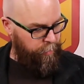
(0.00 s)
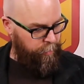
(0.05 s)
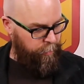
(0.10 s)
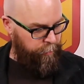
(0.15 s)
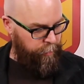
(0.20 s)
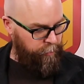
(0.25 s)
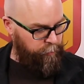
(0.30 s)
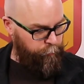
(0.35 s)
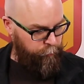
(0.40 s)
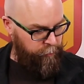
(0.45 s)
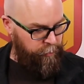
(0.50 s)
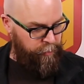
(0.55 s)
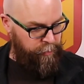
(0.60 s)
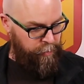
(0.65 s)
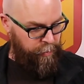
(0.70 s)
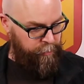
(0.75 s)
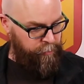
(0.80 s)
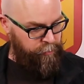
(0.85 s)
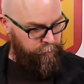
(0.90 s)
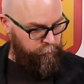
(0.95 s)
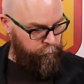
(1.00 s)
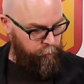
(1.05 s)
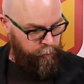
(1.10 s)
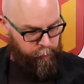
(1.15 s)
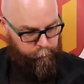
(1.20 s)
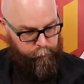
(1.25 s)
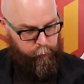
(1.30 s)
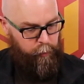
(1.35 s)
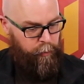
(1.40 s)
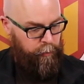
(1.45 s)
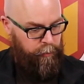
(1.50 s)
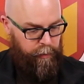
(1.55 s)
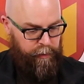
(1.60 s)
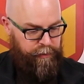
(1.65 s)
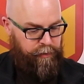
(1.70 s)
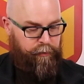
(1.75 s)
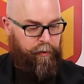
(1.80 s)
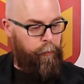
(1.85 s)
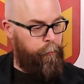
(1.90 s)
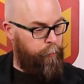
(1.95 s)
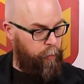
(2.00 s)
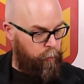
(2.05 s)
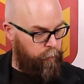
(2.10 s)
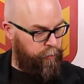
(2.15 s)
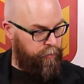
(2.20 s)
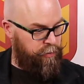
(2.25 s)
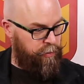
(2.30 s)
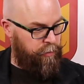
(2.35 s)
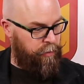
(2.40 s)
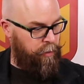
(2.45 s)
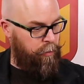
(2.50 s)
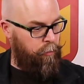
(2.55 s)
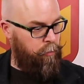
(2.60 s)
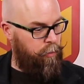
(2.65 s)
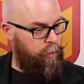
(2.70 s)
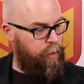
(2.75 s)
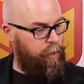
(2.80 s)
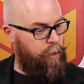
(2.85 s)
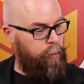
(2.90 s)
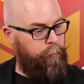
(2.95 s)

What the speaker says: And that's pretty nice. So you can put all kinds of components in here.